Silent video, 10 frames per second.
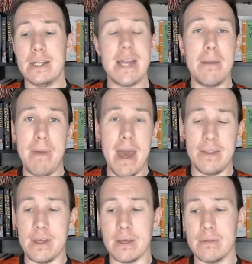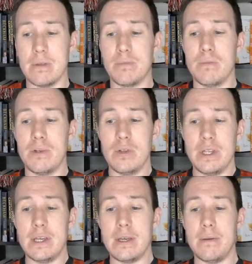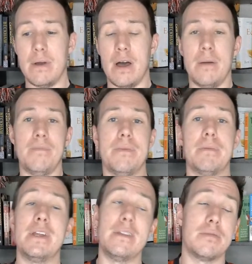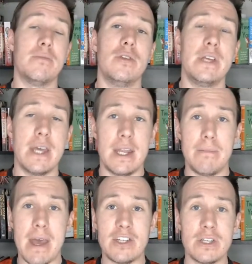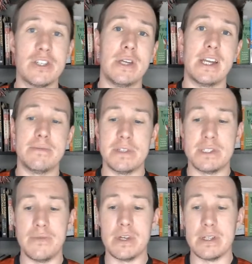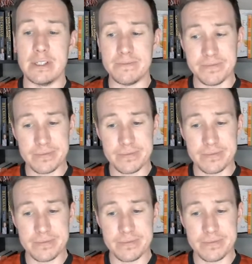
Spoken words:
Not a bad thing. The Premier League, but in the Premier League and in Manchester United specifically,